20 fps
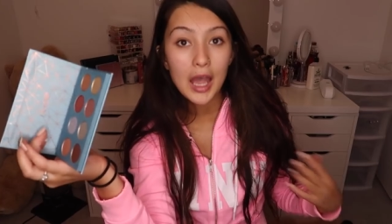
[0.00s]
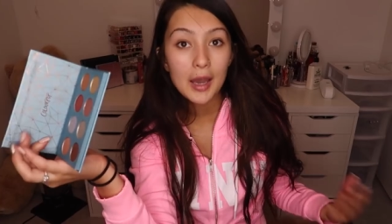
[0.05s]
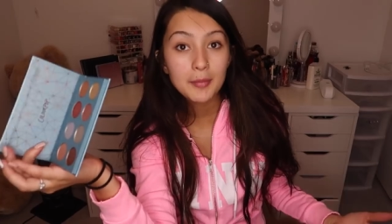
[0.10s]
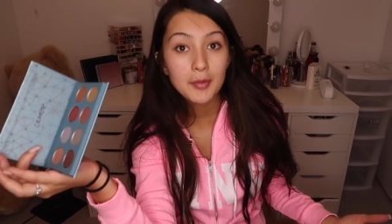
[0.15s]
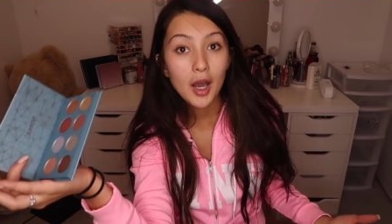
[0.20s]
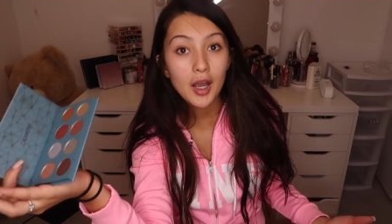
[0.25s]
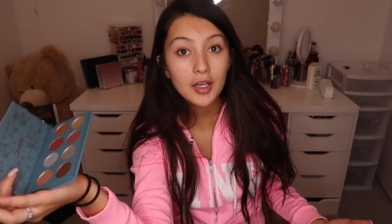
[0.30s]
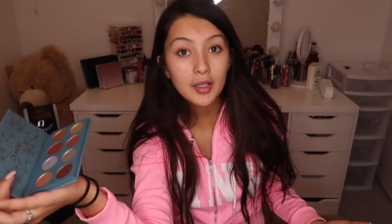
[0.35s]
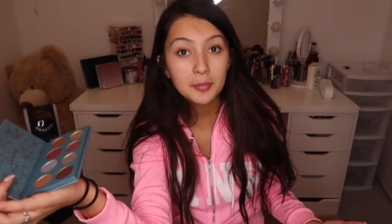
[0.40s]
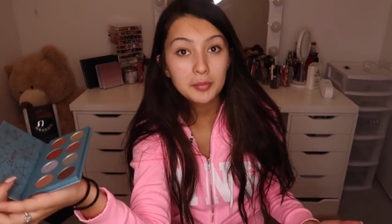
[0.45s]
I'm
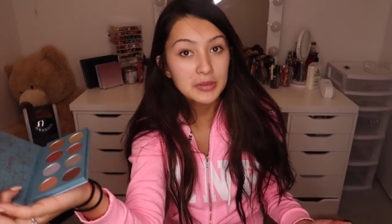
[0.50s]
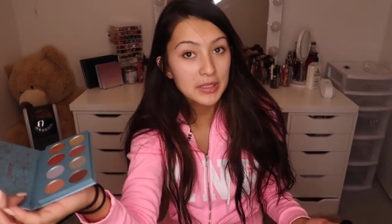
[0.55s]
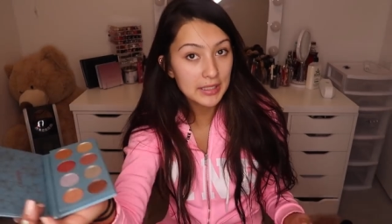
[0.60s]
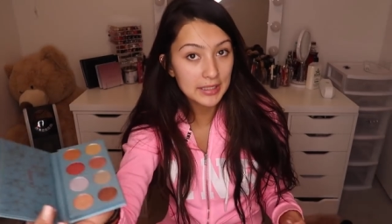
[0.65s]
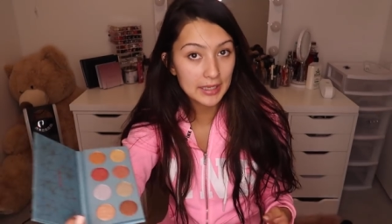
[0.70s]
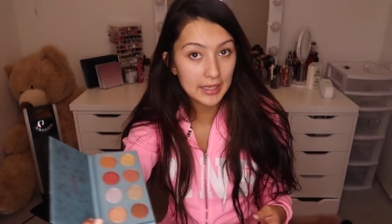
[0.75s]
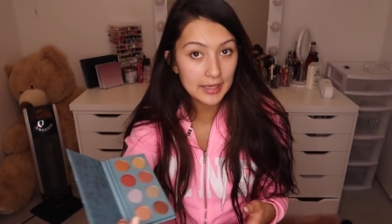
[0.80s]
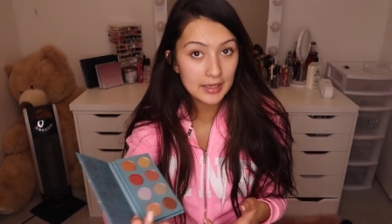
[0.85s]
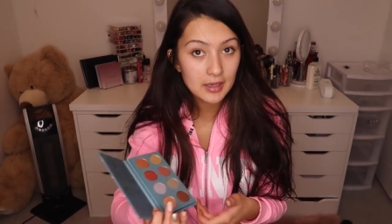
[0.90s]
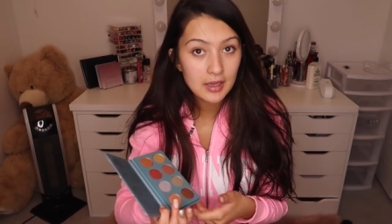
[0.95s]
not
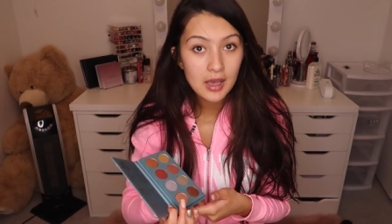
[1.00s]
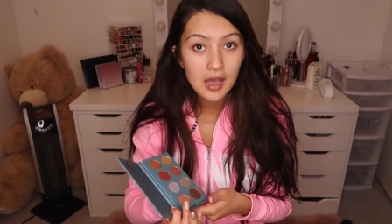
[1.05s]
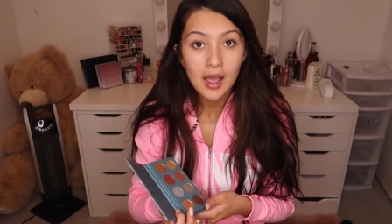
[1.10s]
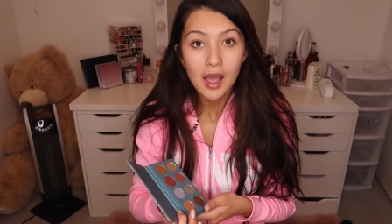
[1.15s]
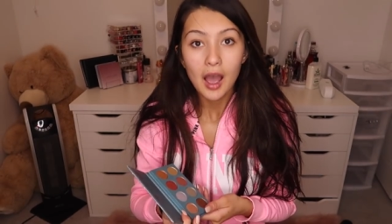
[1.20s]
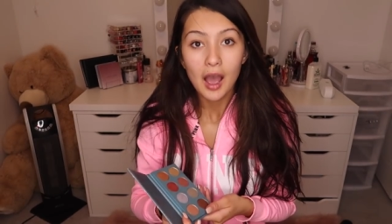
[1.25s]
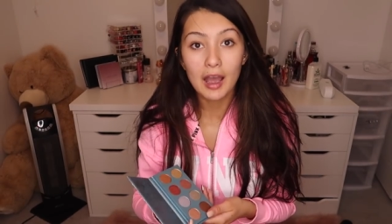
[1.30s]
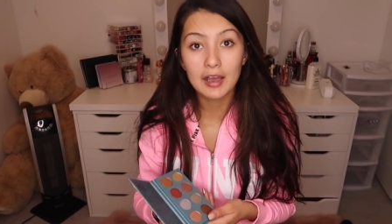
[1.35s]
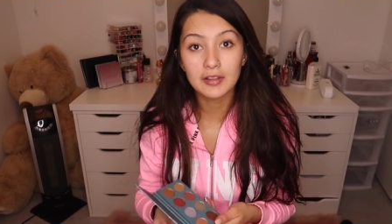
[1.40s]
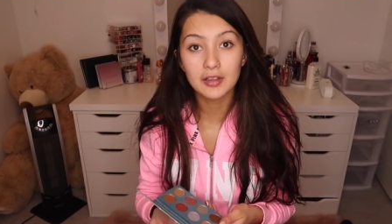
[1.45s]
complaining.
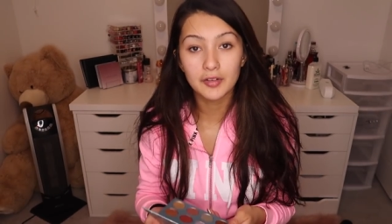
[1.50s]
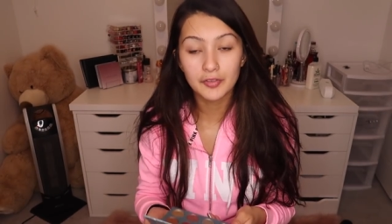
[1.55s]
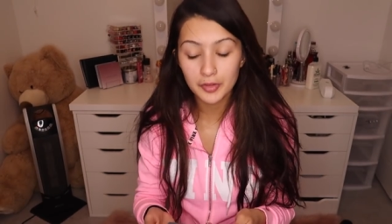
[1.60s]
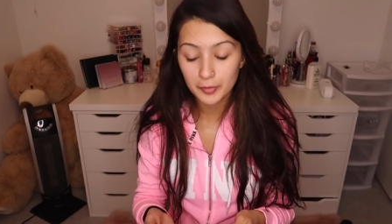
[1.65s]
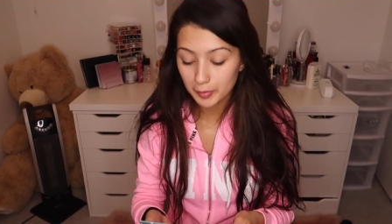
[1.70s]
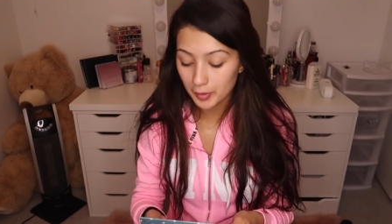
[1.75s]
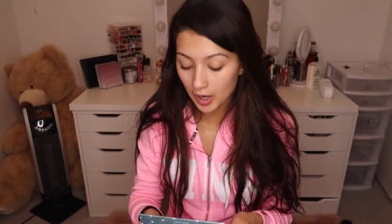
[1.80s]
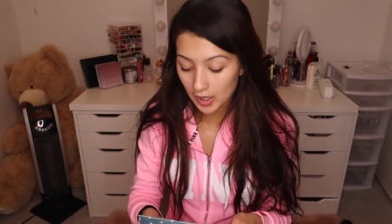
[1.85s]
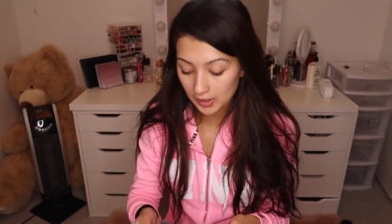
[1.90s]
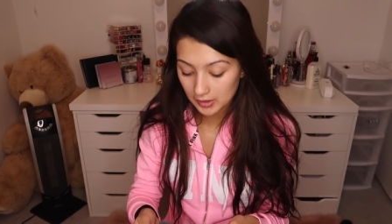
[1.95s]
I love
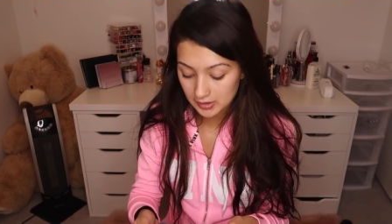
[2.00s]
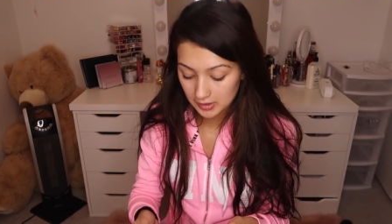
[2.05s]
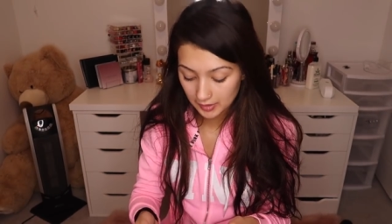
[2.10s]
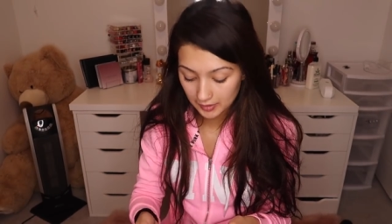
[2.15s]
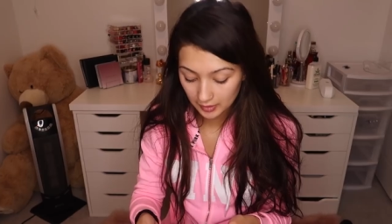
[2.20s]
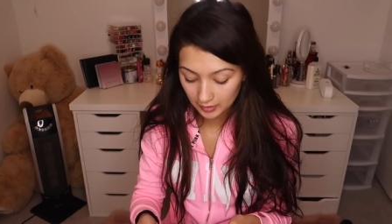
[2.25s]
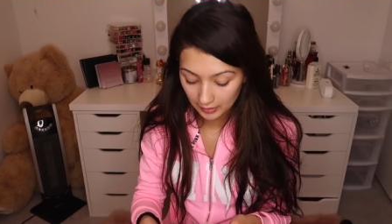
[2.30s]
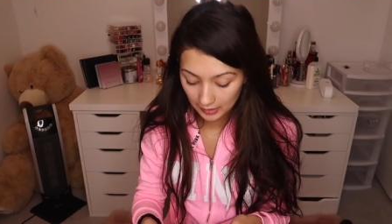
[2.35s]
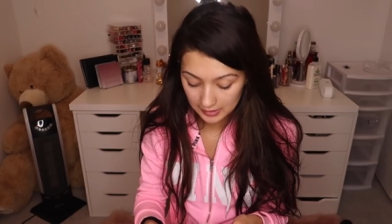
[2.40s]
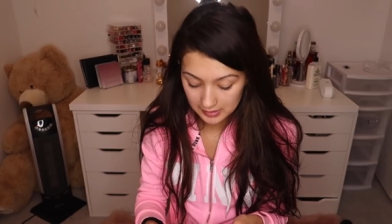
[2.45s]
the product
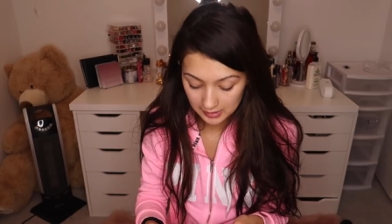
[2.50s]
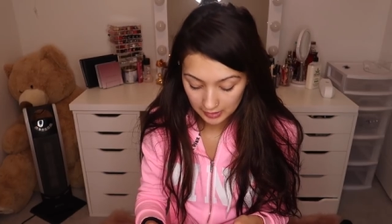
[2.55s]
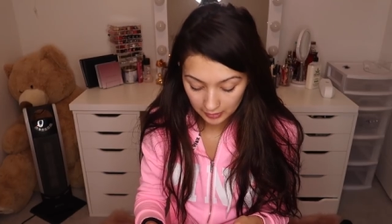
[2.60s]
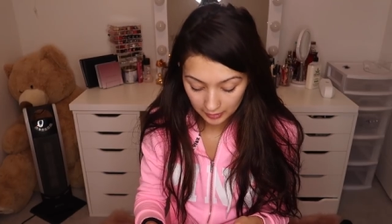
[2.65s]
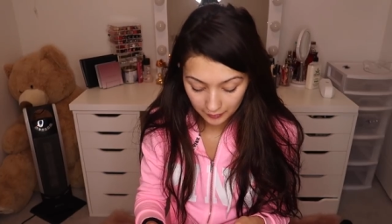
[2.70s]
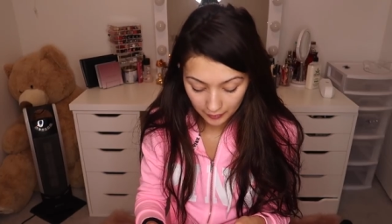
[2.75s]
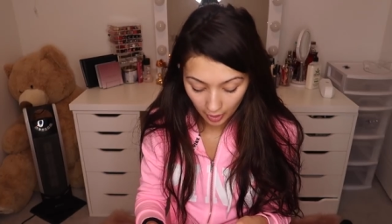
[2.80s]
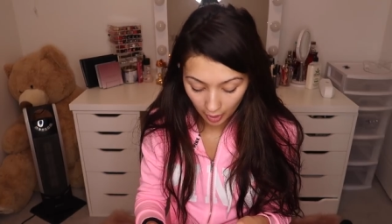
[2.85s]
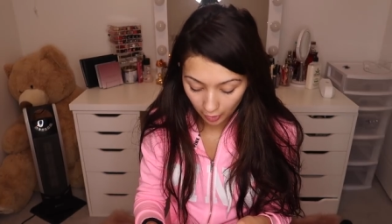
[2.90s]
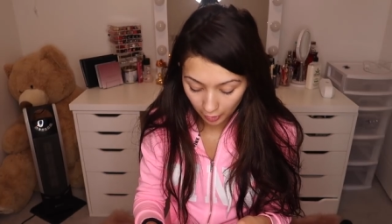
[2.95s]
nonetheless. I
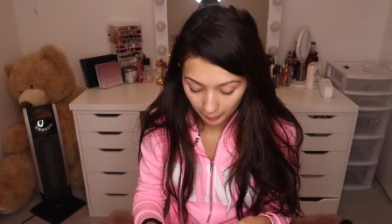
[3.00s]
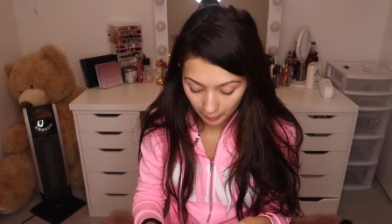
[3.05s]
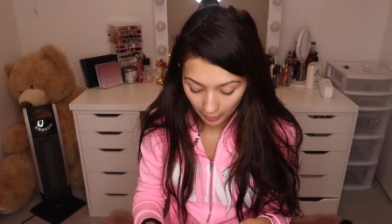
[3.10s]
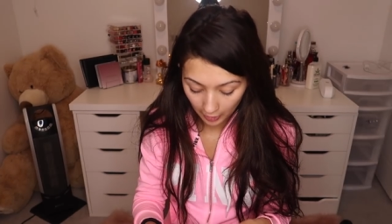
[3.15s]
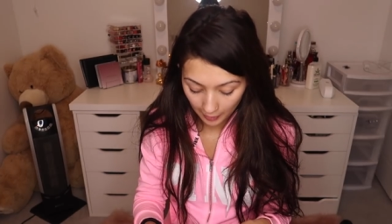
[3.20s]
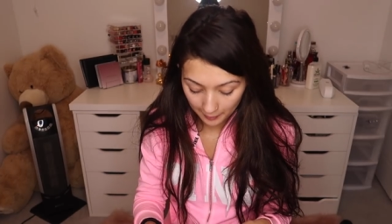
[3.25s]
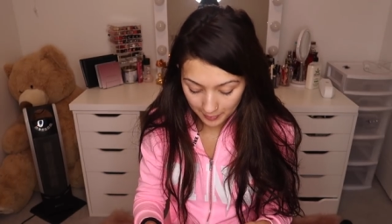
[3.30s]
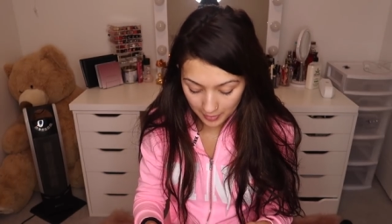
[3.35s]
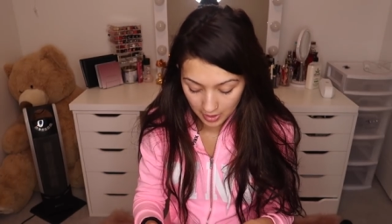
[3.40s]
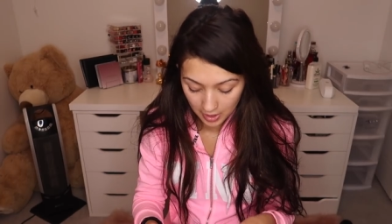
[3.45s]
love
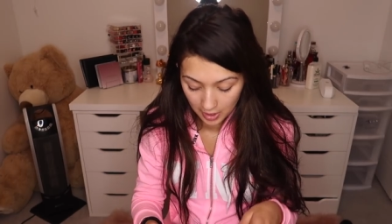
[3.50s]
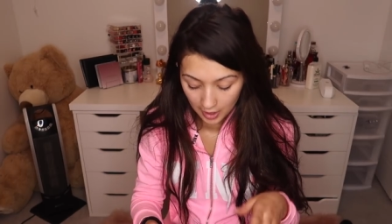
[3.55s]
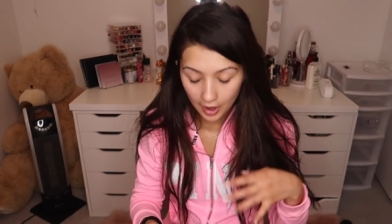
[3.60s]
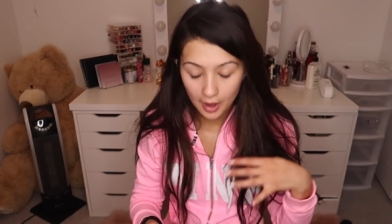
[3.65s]
ColourPop.